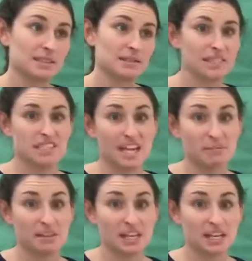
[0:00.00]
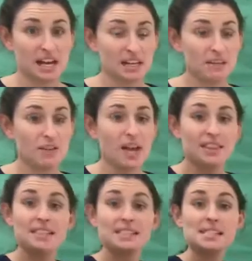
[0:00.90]
the same thing kind of,
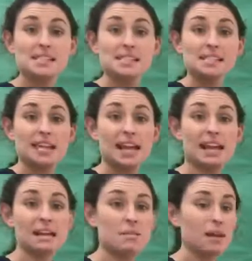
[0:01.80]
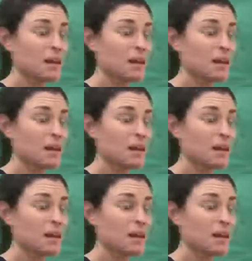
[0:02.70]
this is the same